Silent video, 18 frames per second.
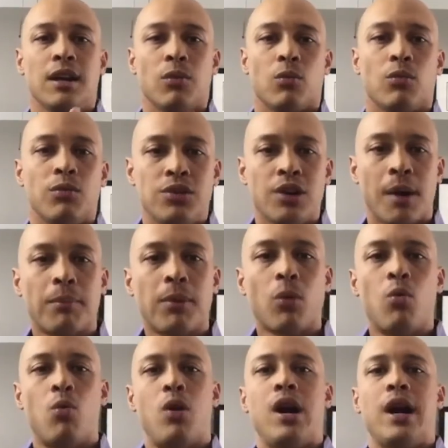number
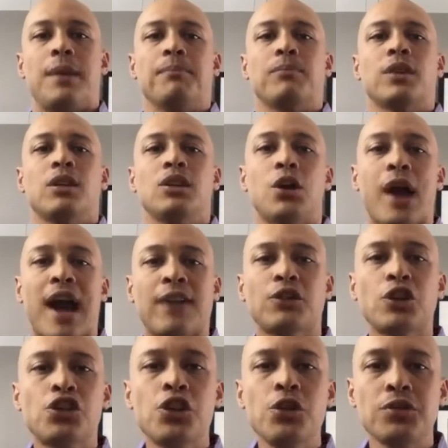one, you have
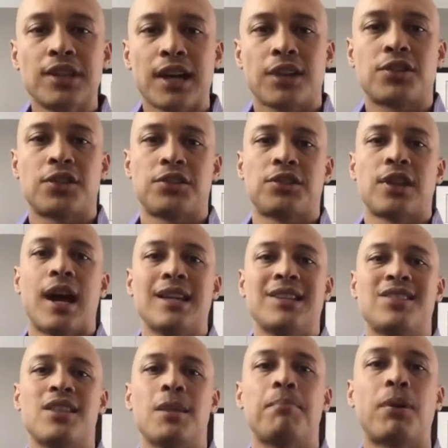to choose
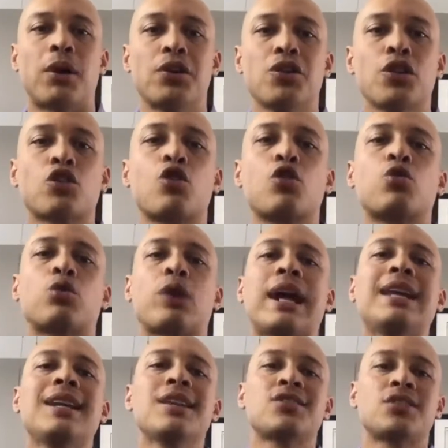exercises that burn the
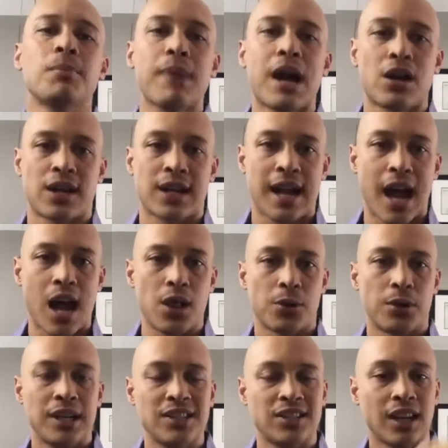greatest amount of
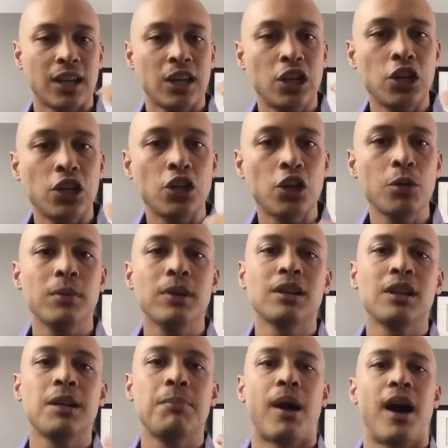calories
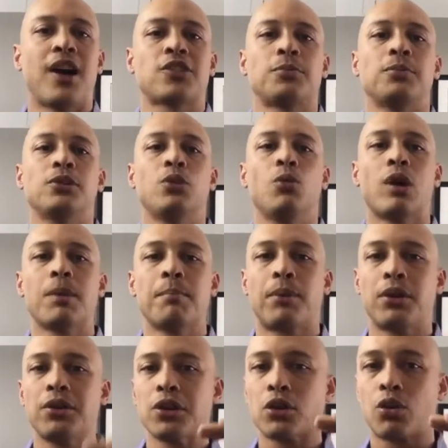humanly possible. You want to
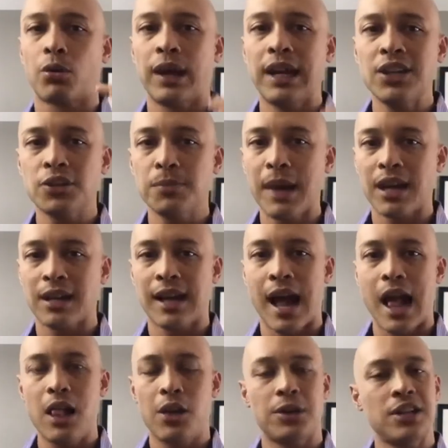burn the greatest amount of
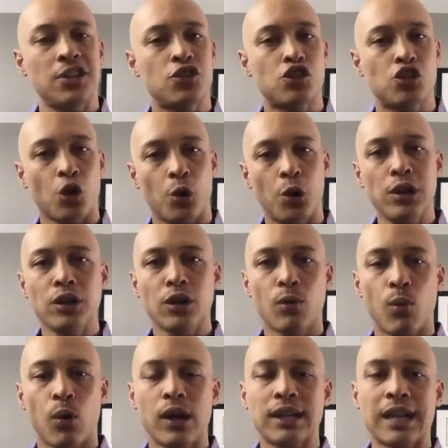calories during your
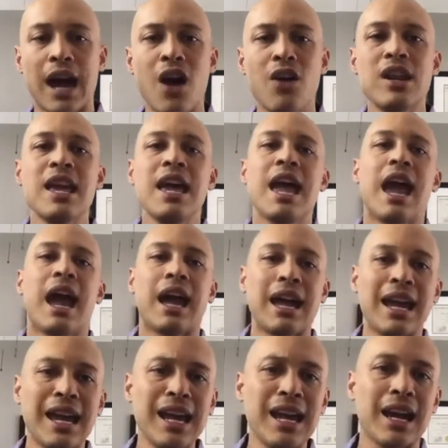workout,
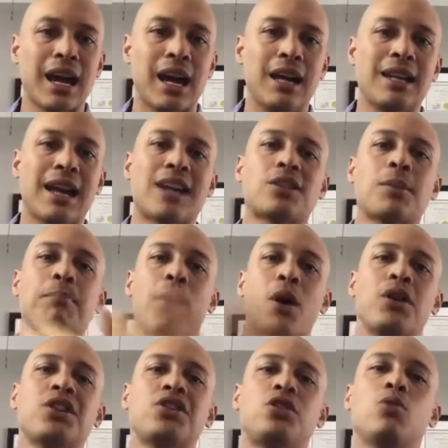and as a
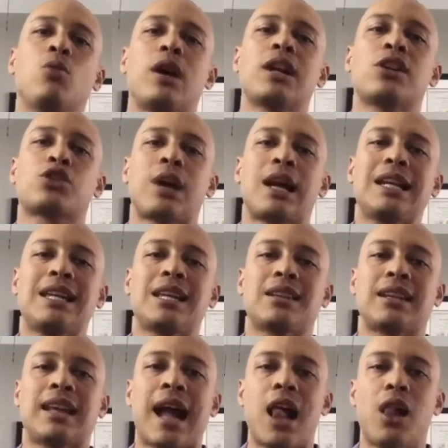bonus, you want to try to
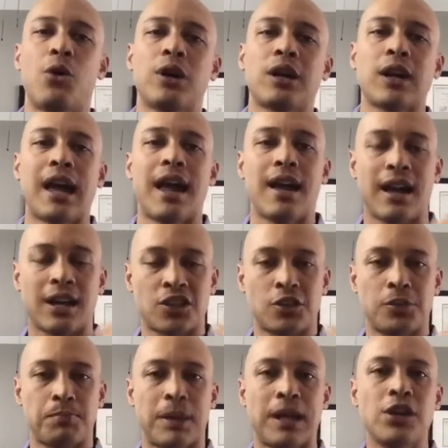get the caloric
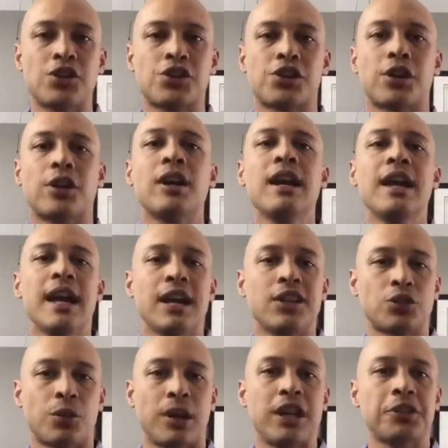expenditure
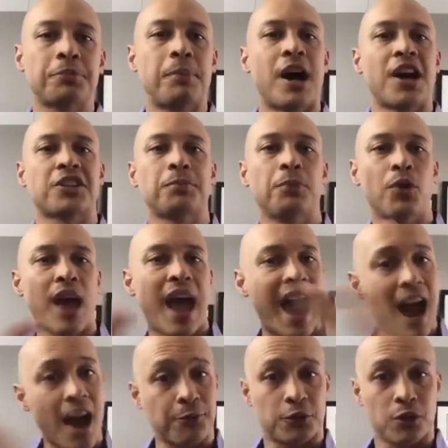as great as possible
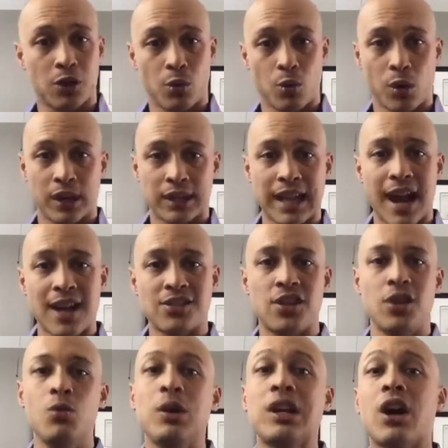after the workout
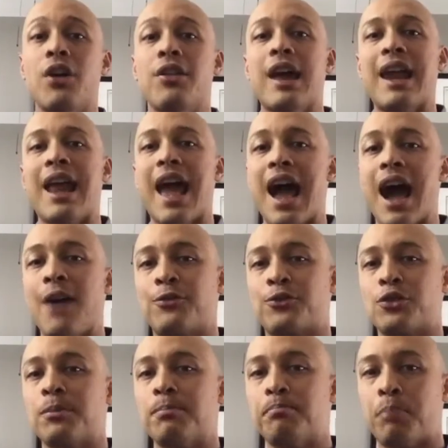too. We call that
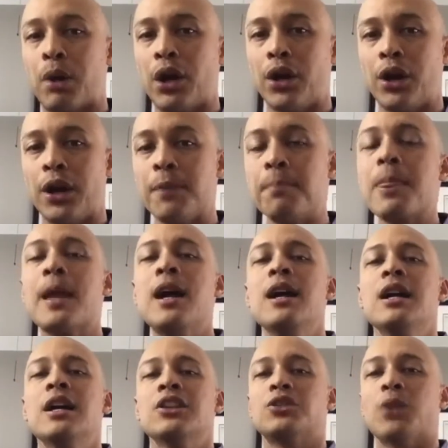after burn.
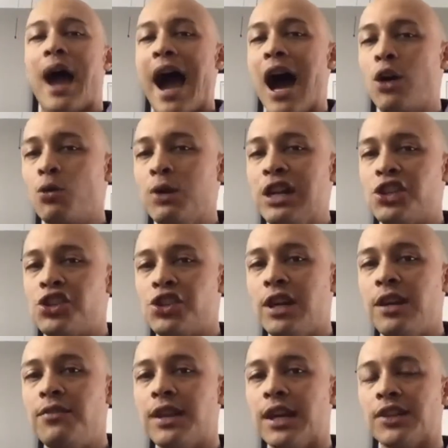So how do we
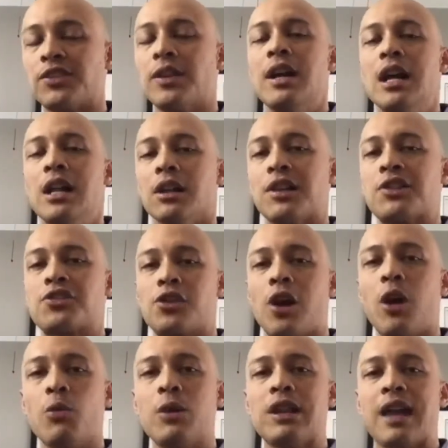achieve this? Let's
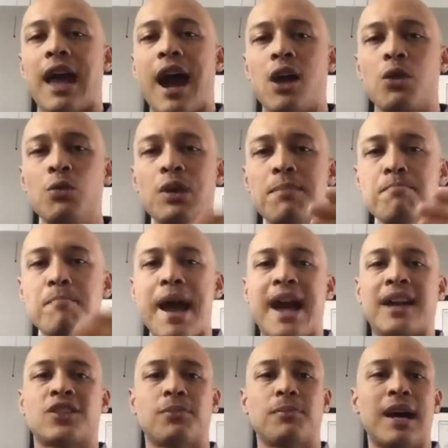start with how do we
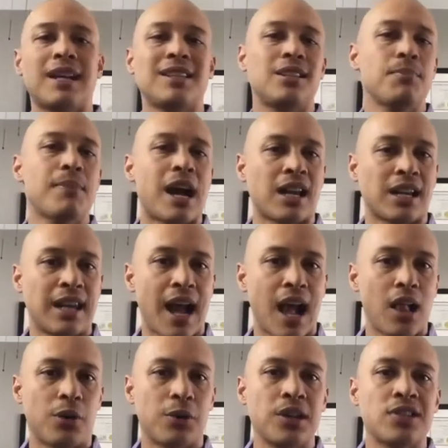maximize the amount of
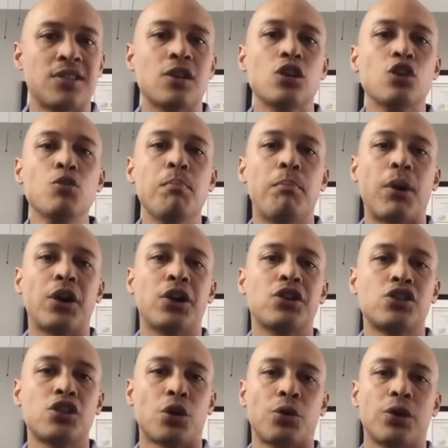calories that you
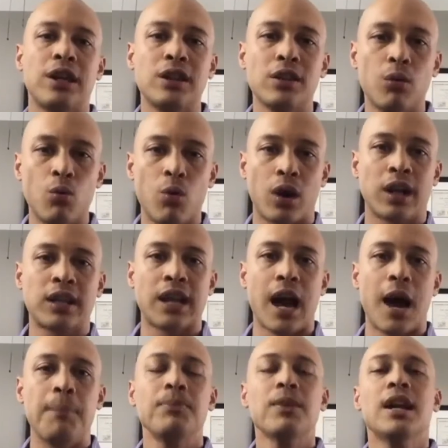burn during the
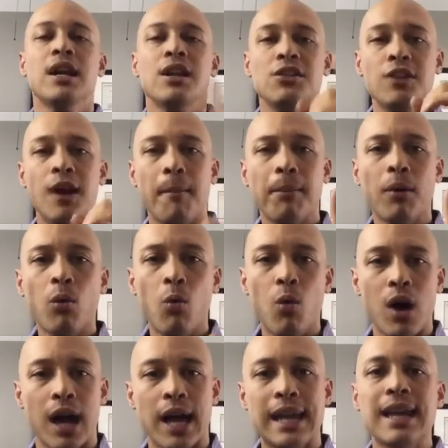workout. Number
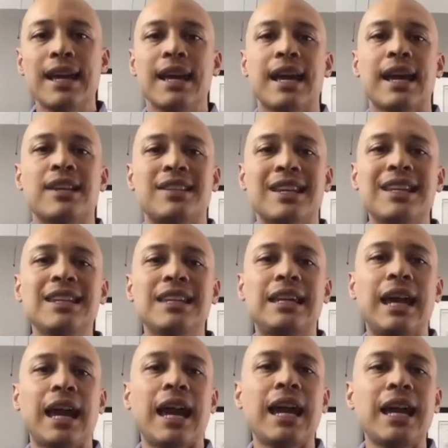one is
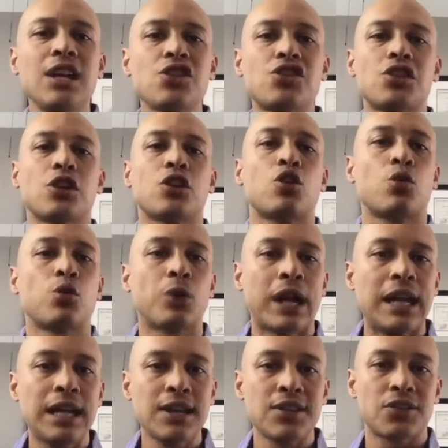engage the
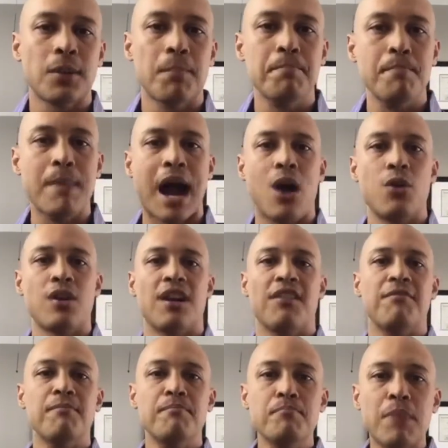greatest amount
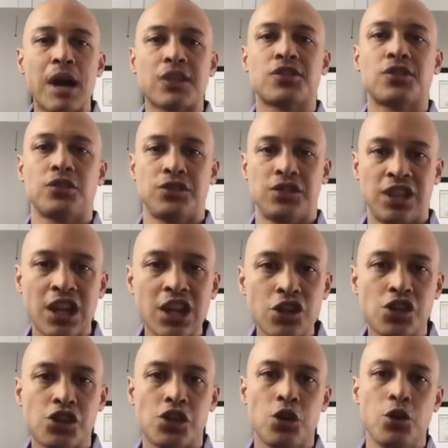of muscle
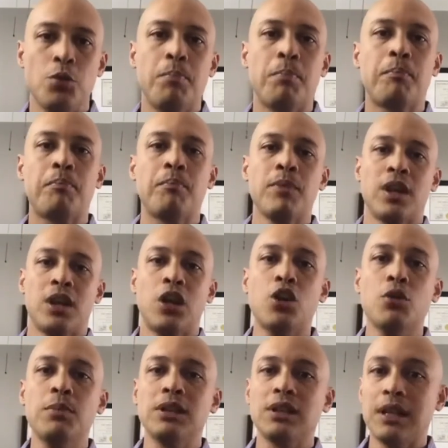tissue
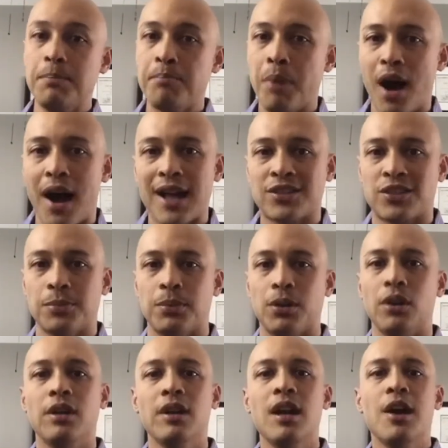humanly
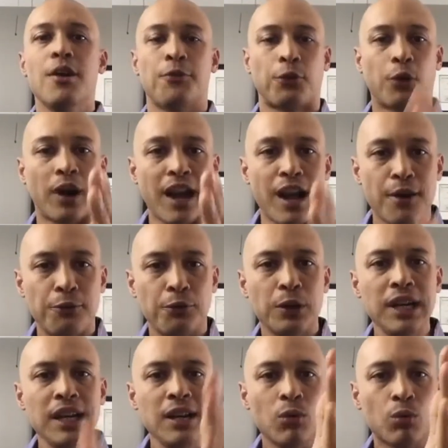possible for
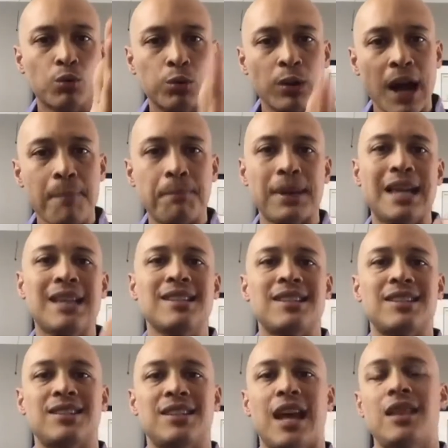every rep and
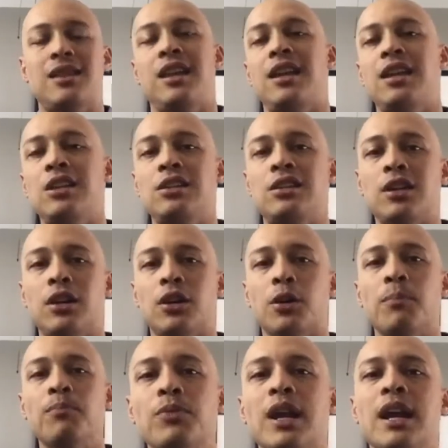set that you
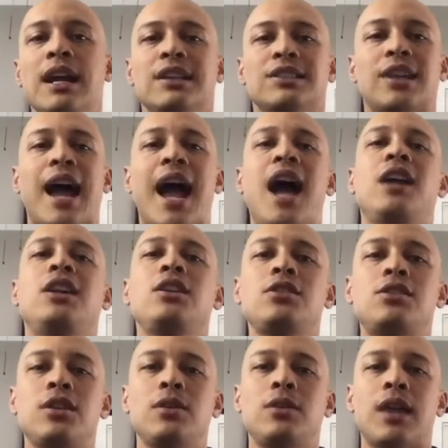do. So how do you
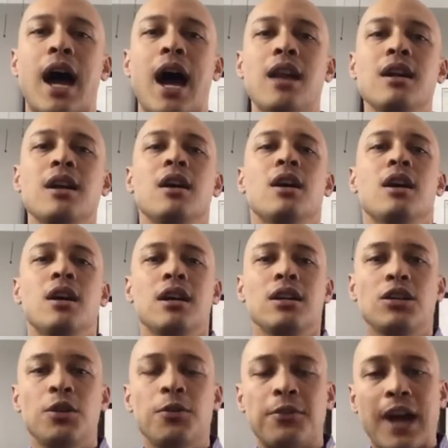do that?
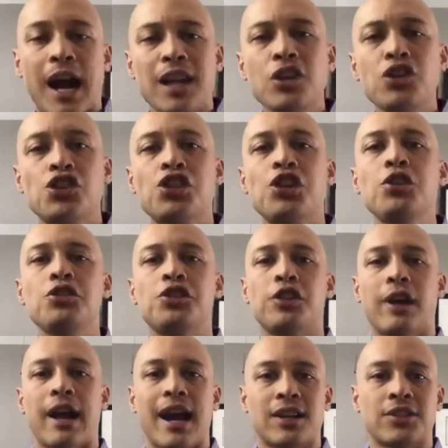You've got to choose
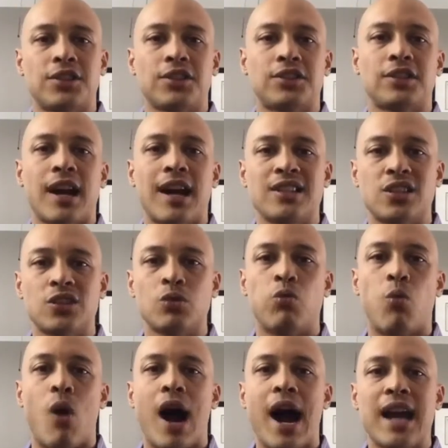your exercises
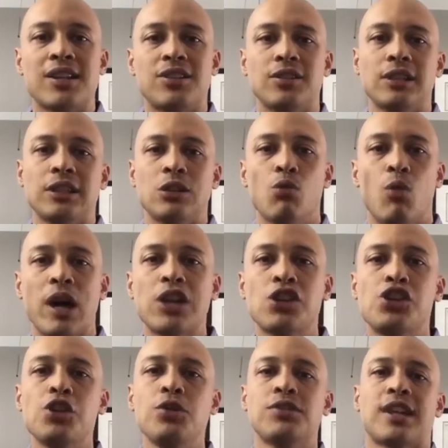wisely. You want
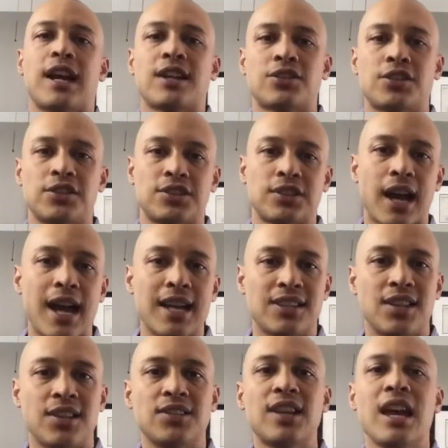to choose
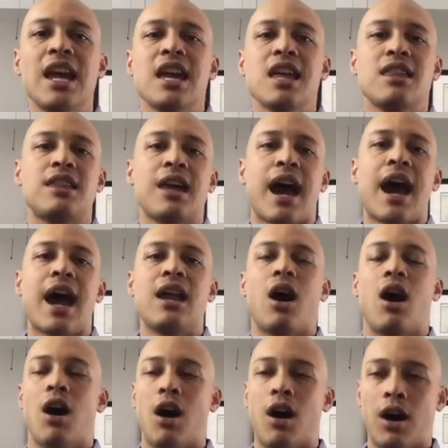exercises
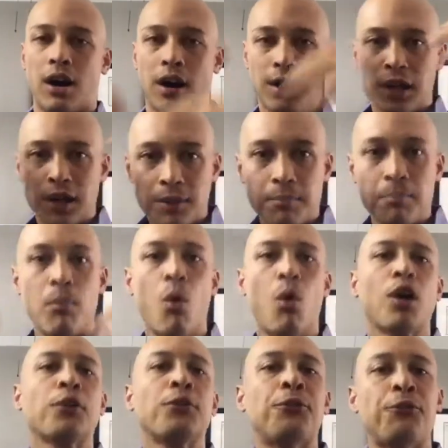that are
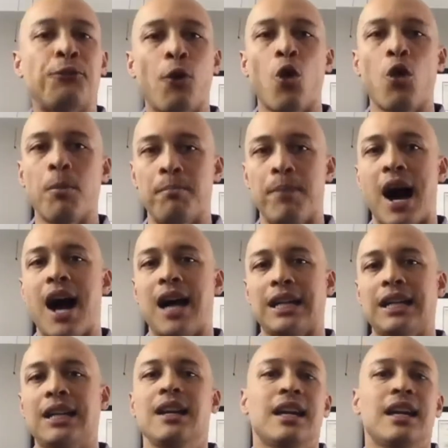more full body.